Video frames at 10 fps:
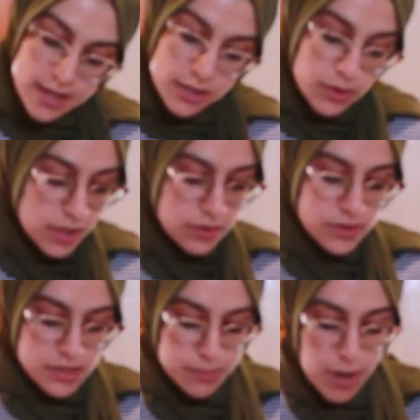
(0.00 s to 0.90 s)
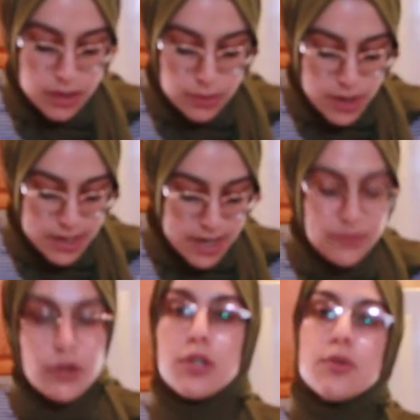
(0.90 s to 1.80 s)
You can use a smaller one if
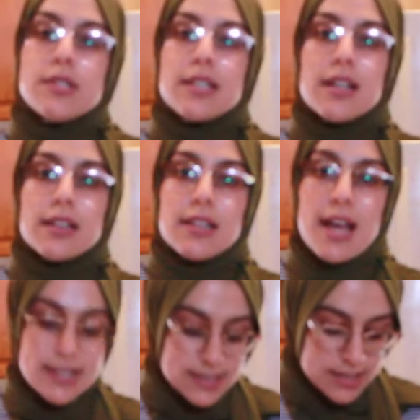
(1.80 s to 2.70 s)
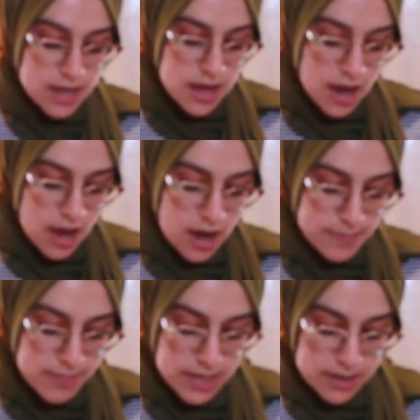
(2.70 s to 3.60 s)
you're using less
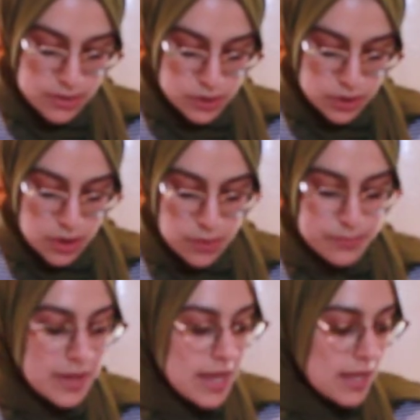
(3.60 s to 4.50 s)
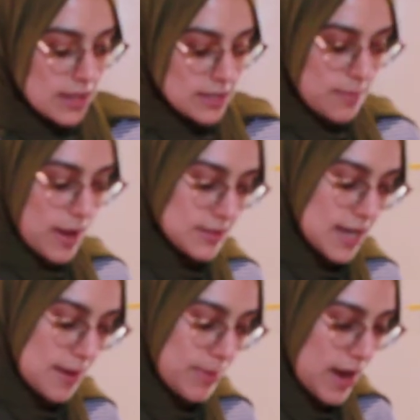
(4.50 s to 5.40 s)
meat. So this is about
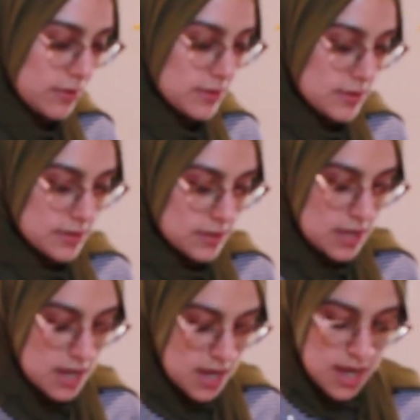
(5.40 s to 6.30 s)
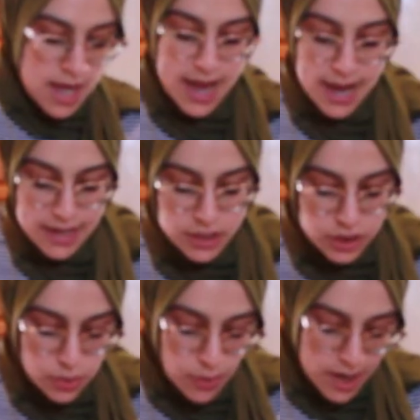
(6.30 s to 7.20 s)
10 pounds. And
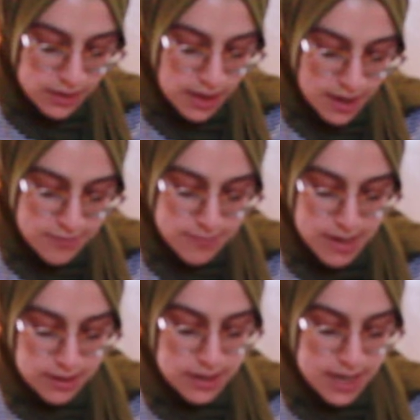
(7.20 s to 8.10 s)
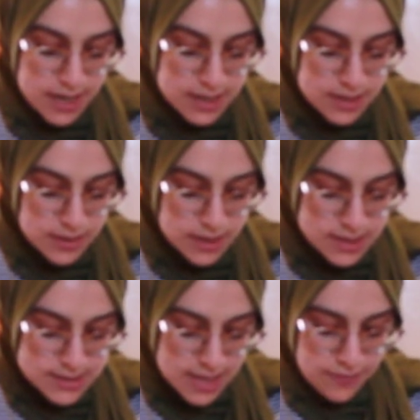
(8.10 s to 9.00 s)
you want a lot of marinade,
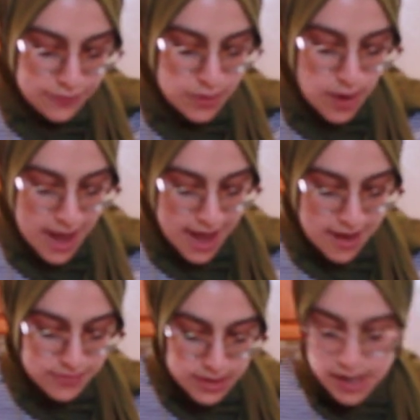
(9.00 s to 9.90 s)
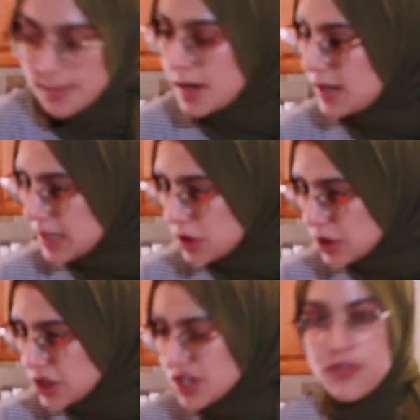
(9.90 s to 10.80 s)
because if you have a lot of marinade, you
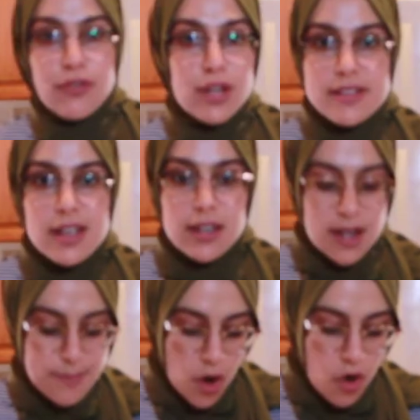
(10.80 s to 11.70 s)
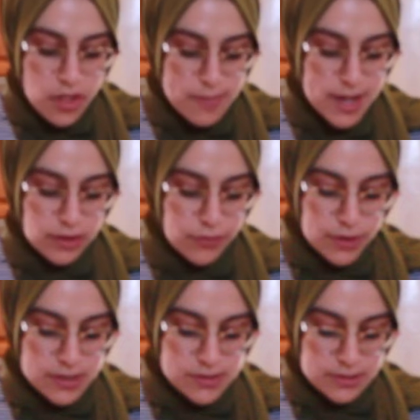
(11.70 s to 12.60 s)
could just freeze it. I'm all about the
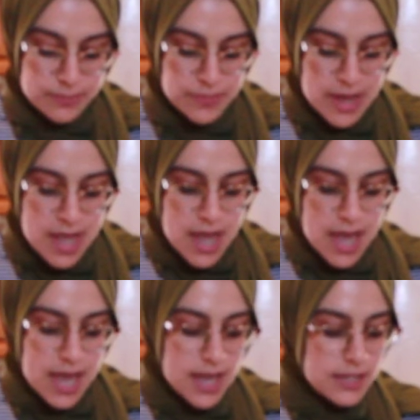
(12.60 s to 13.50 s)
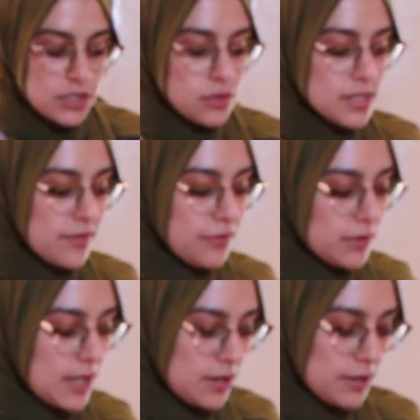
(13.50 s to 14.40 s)
freezer. And use it for
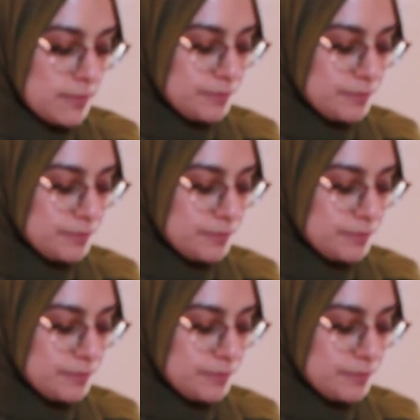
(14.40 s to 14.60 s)
later.